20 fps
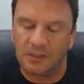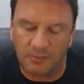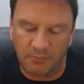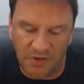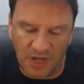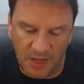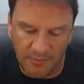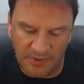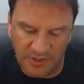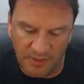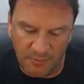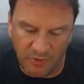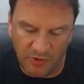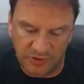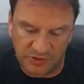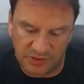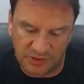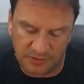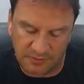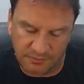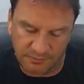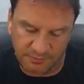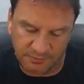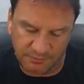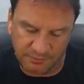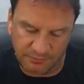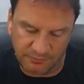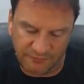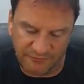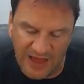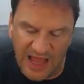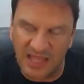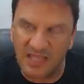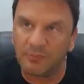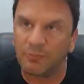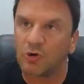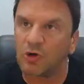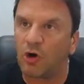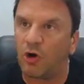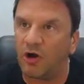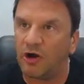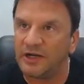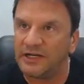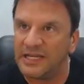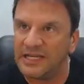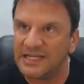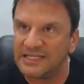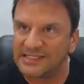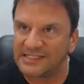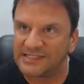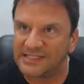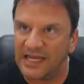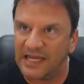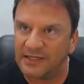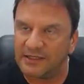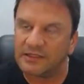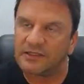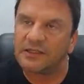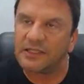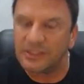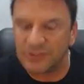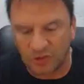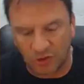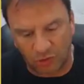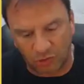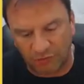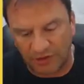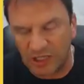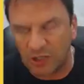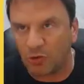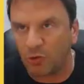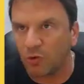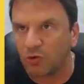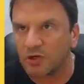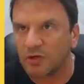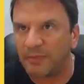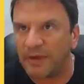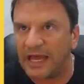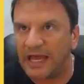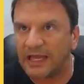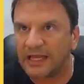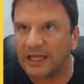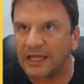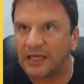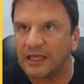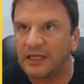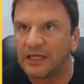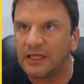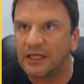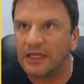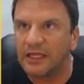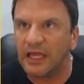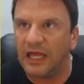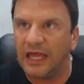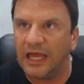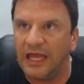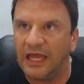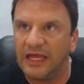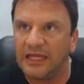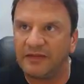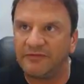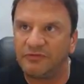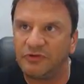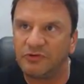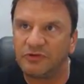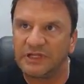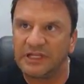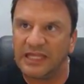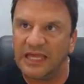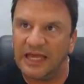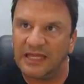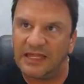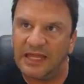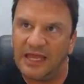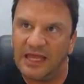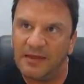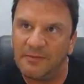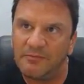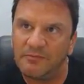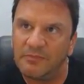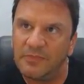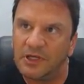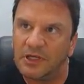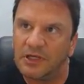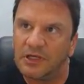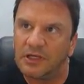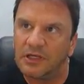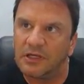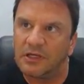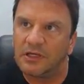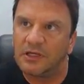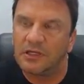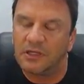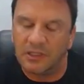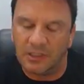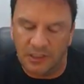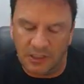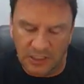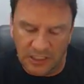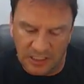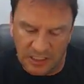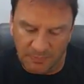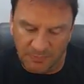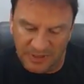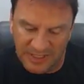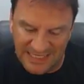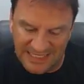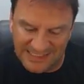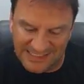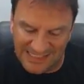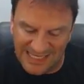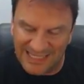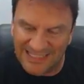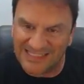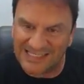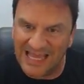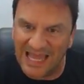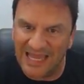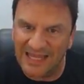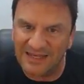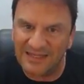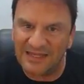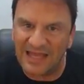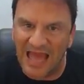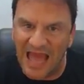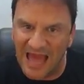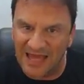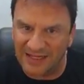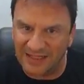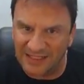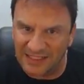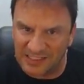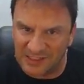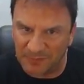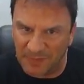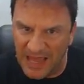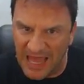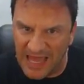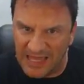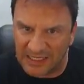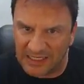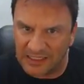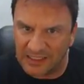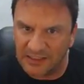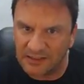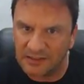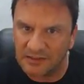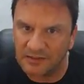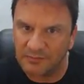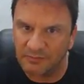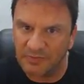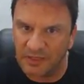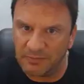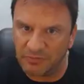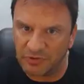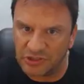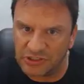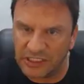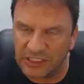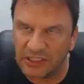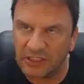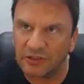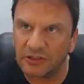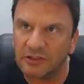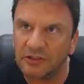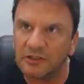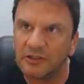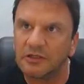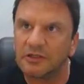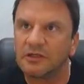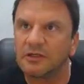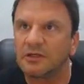probably the most valuable card in this set. He's a great quarterback, and if you can get him in a PSA 10 out of this pack in particular,